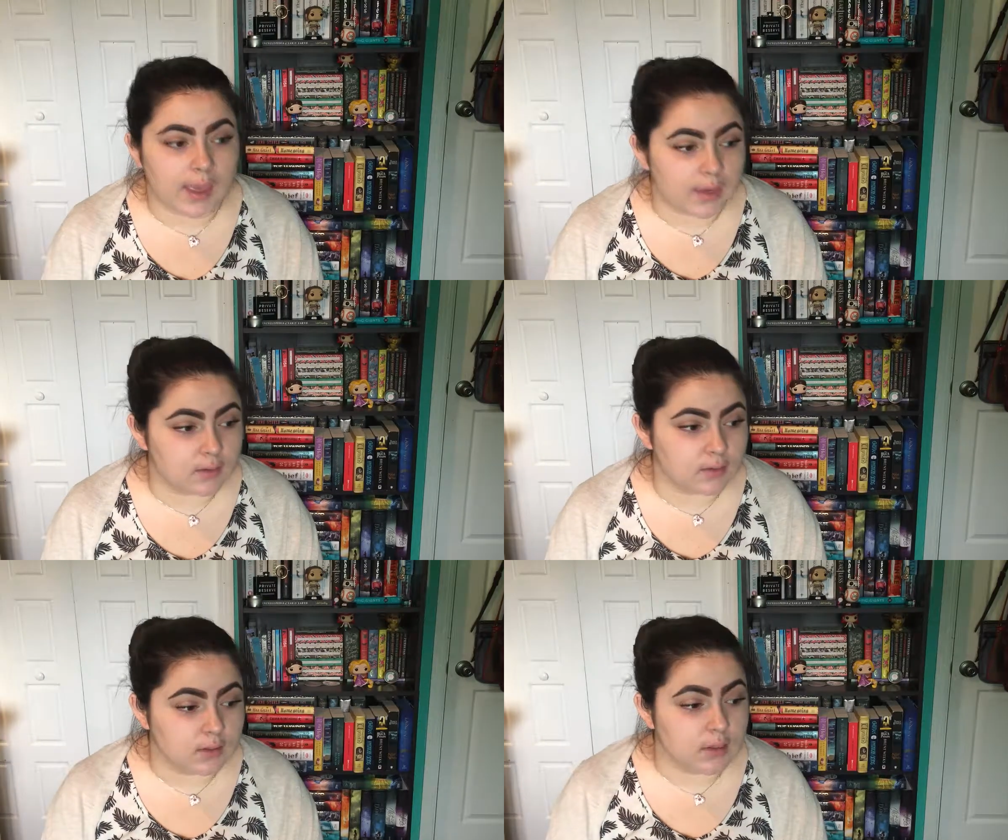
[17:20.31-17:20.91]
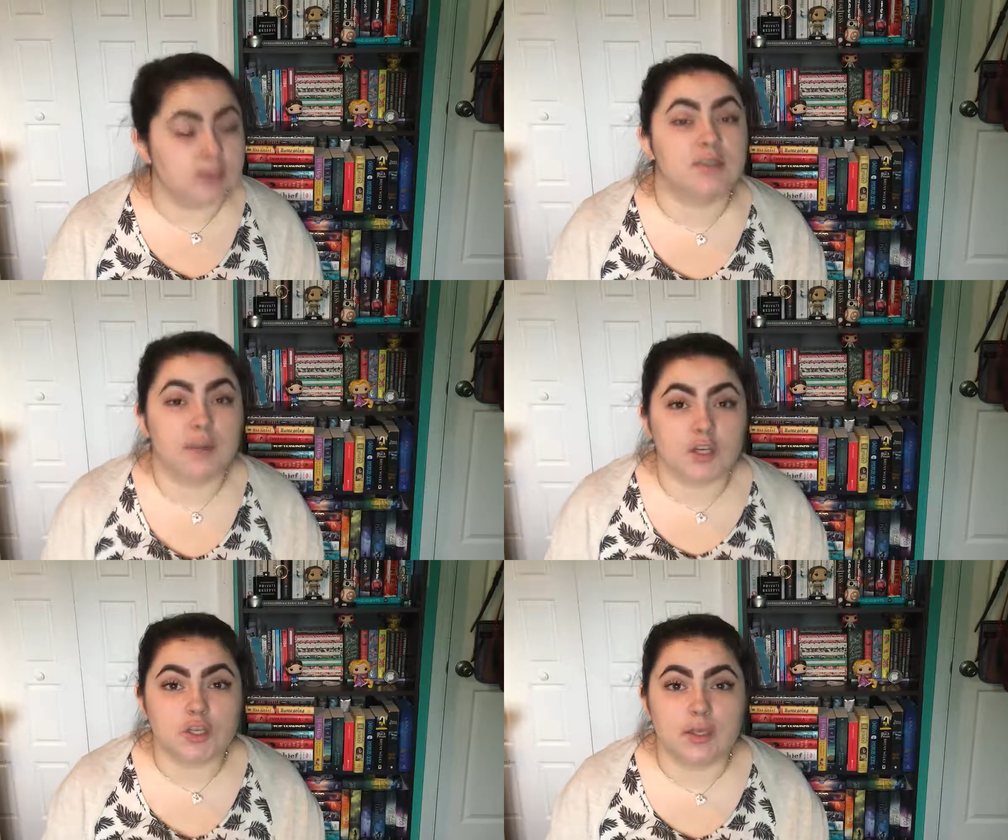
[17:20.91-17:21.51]
and
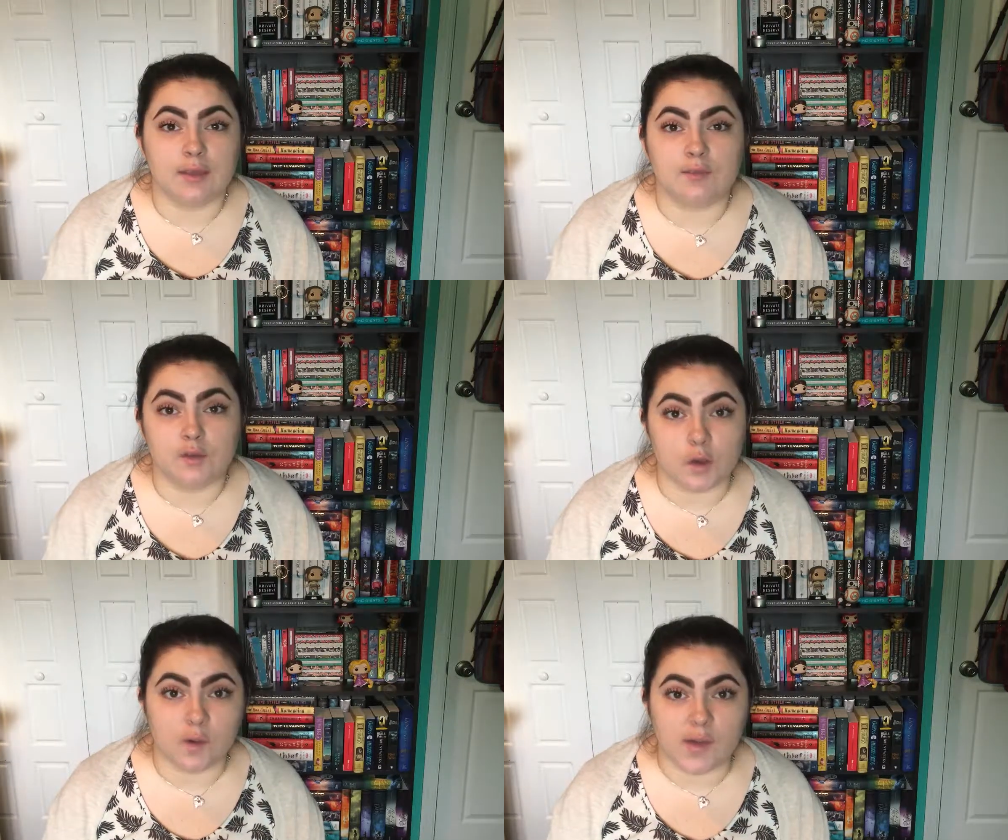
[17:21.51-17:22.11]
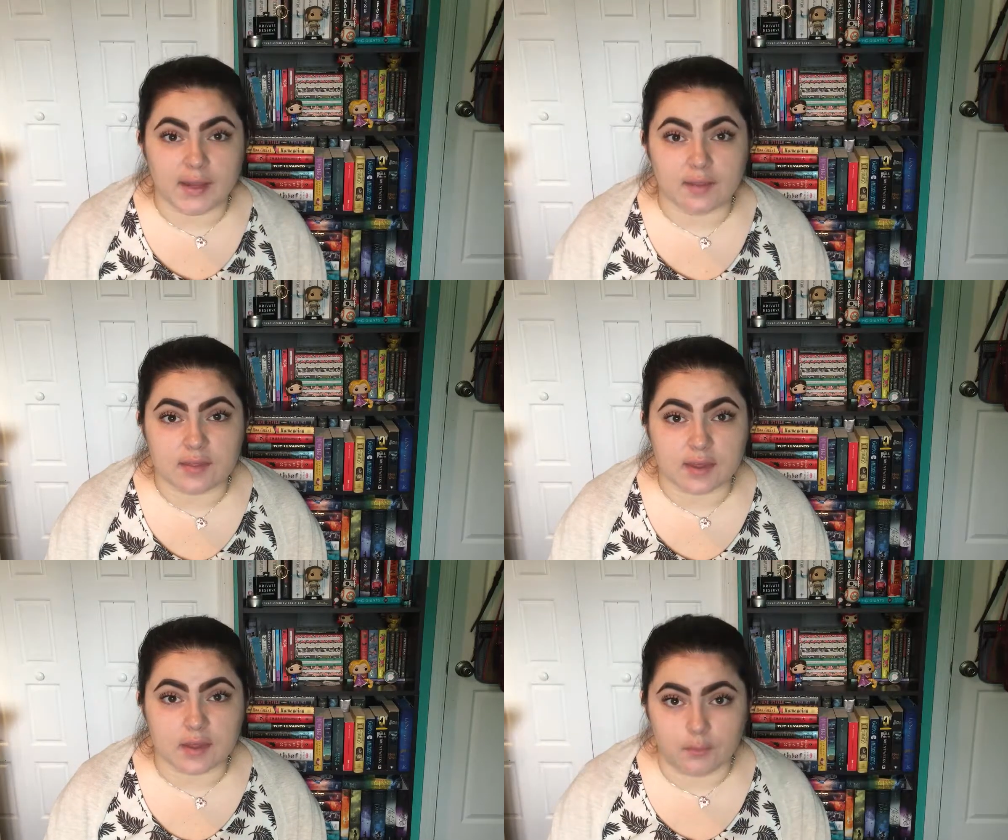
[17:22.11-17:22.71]
especially if you know
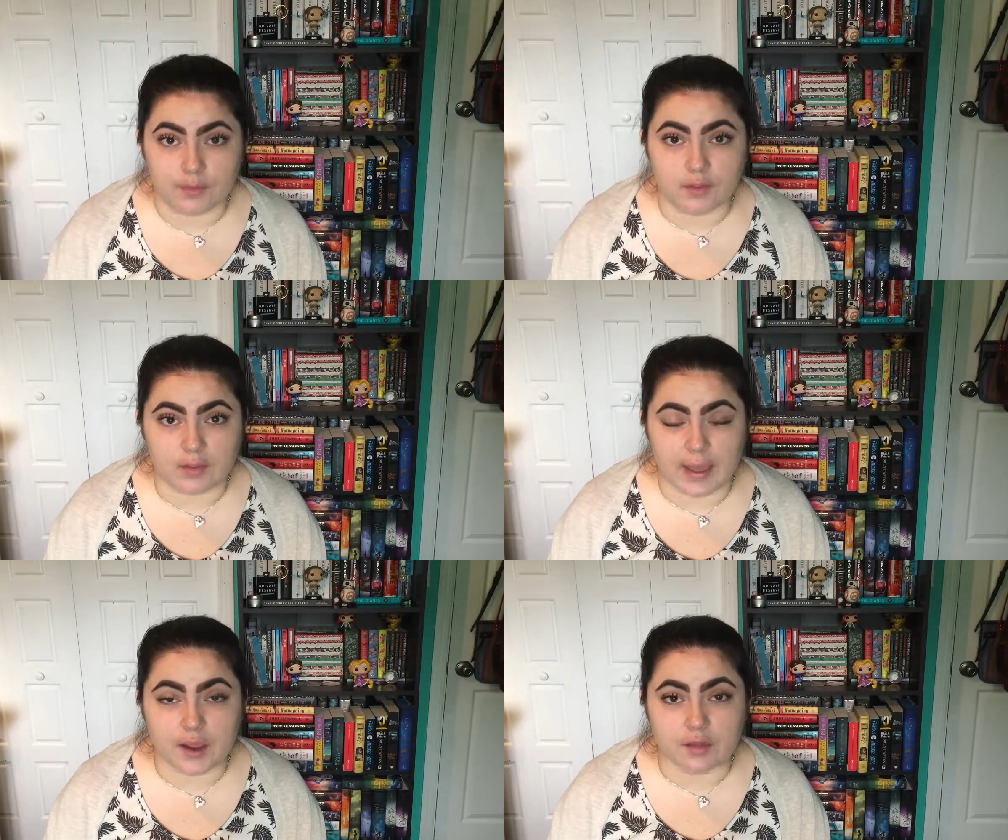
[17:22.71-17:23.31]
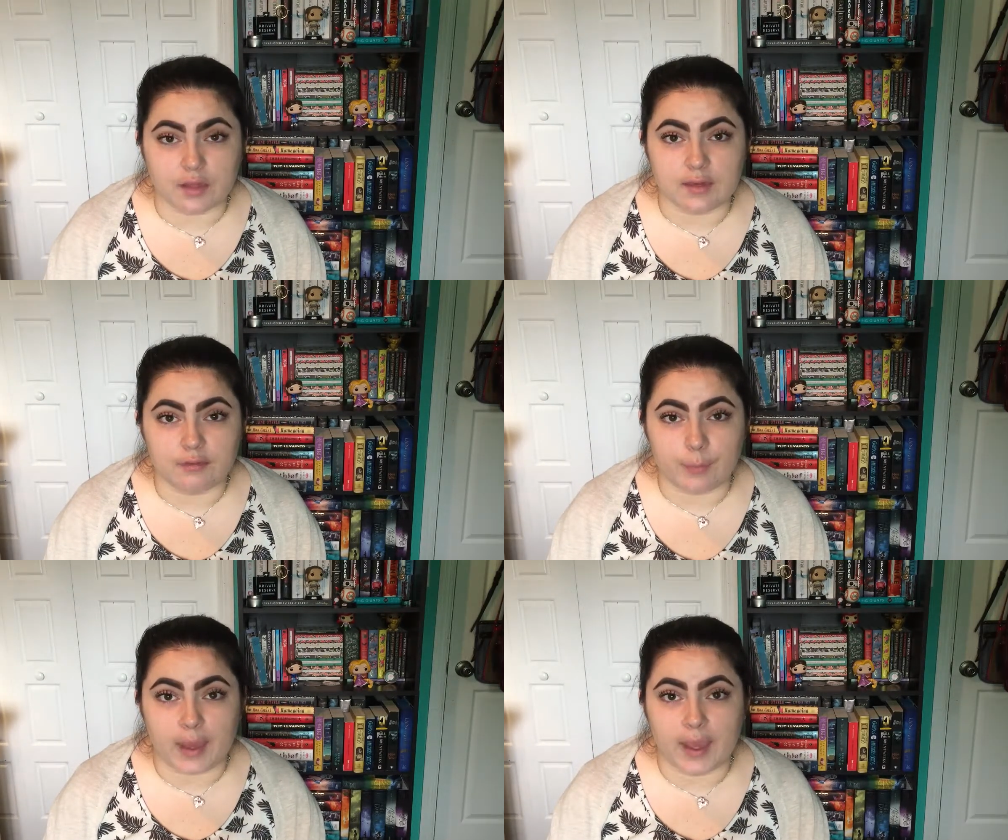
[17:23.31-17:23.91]
anything about The Lyre Thief
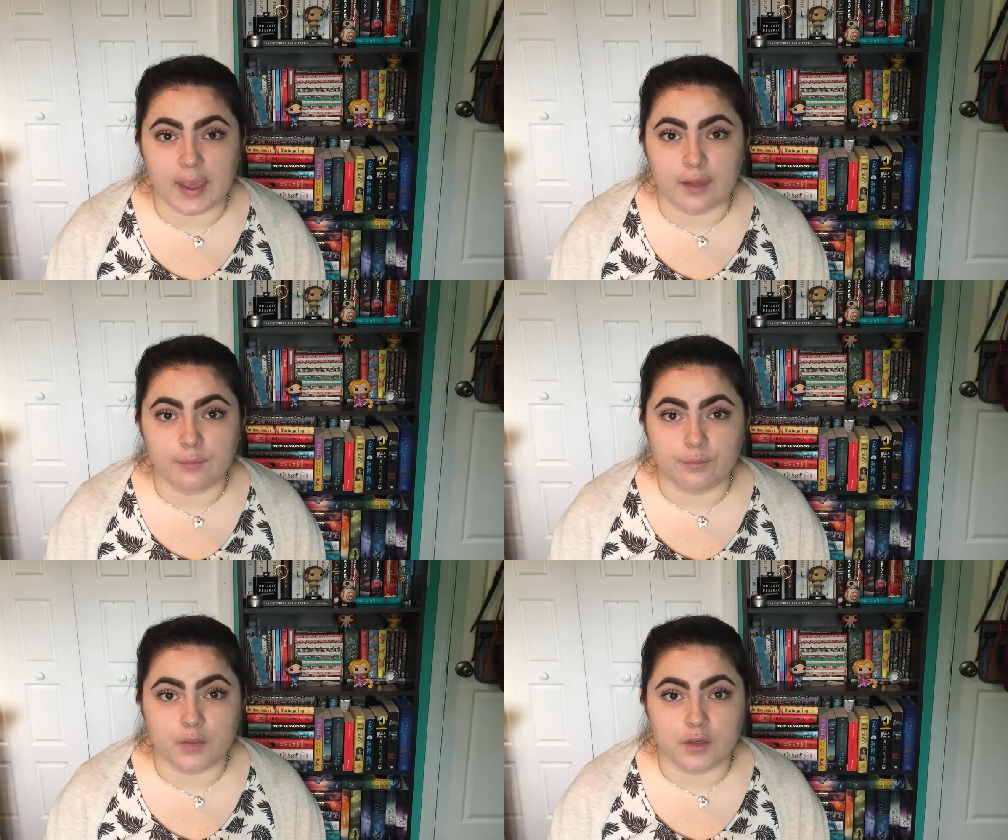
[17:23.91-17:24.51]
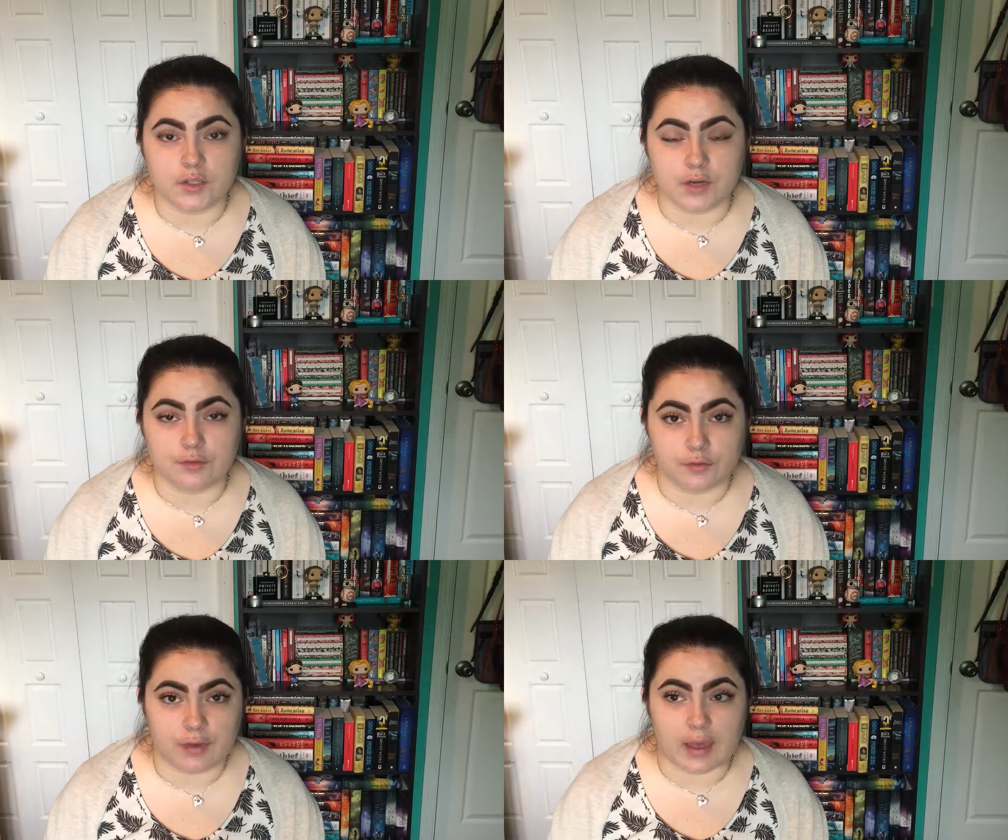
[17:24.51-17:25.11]
by
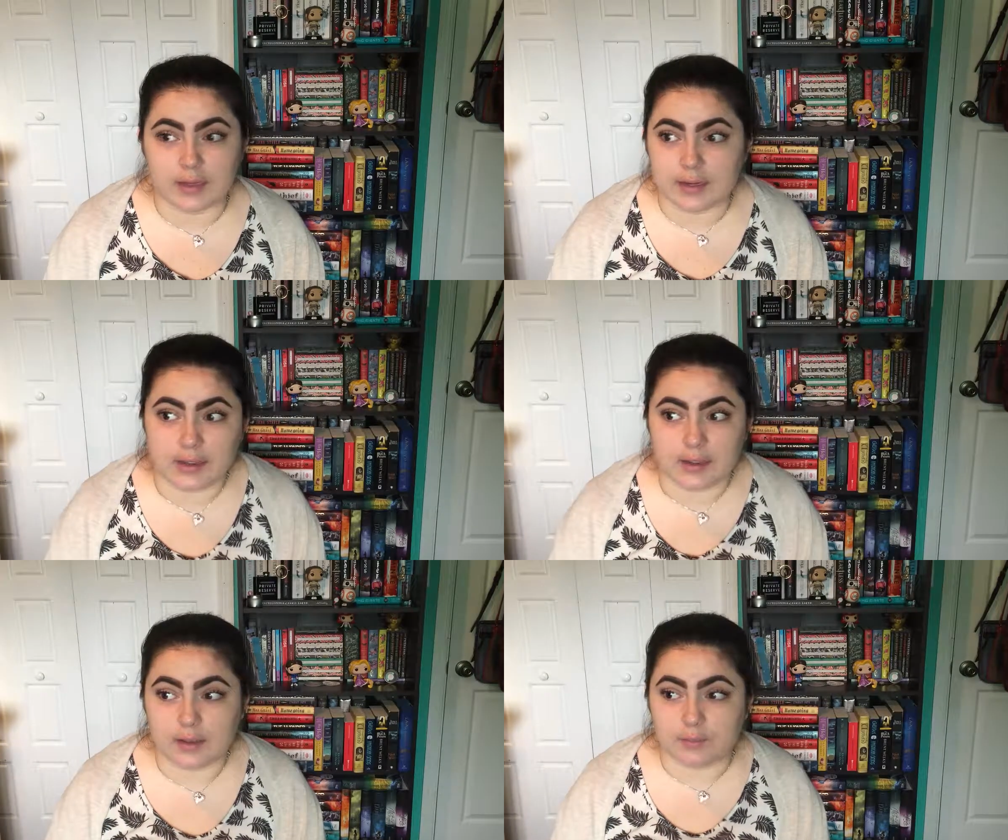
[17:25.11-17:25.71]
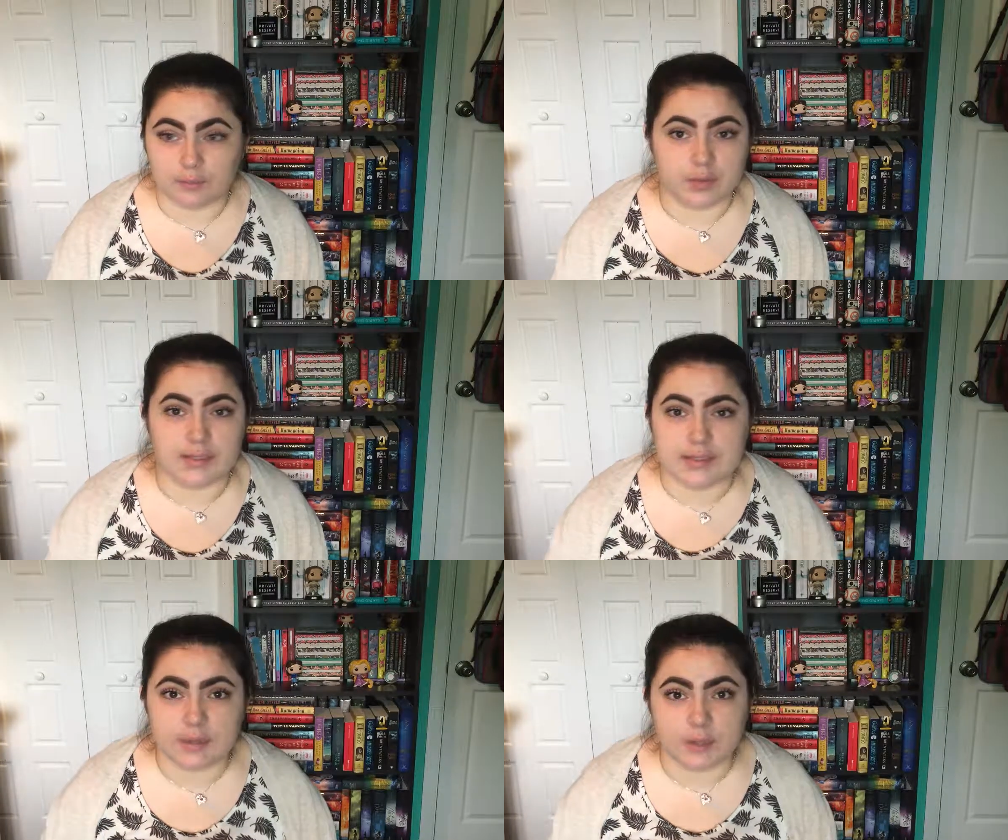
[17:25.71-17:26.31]
Jennifer Fallon,
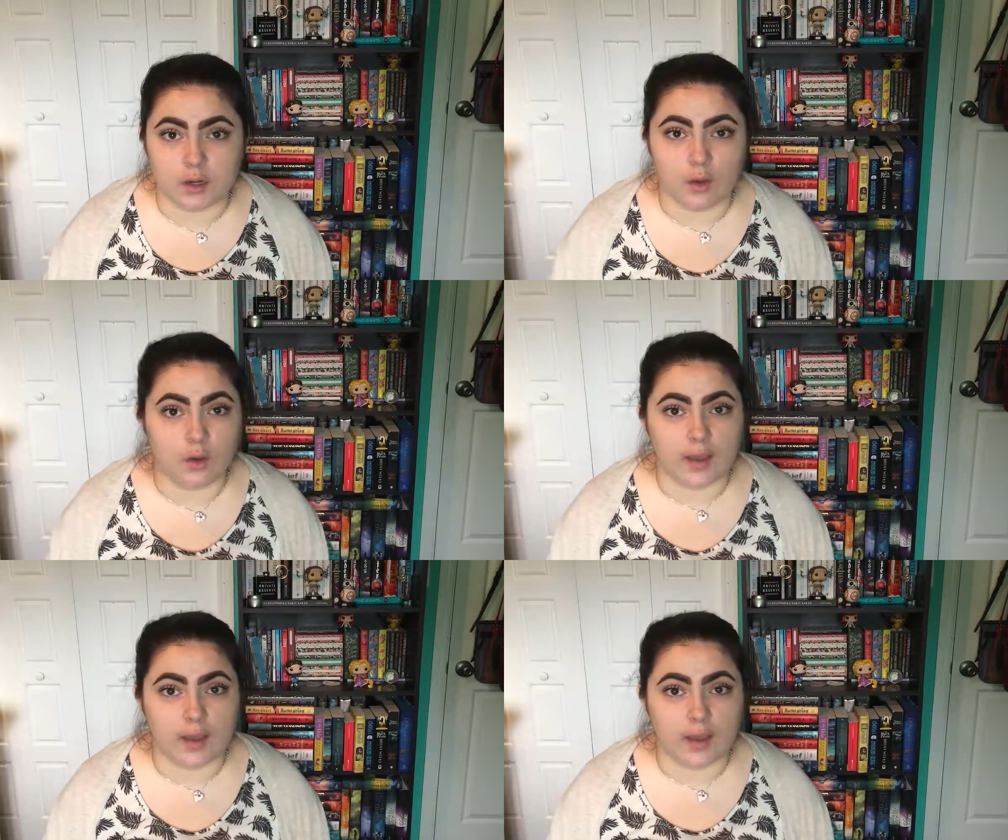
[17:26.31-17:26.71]
please let me know.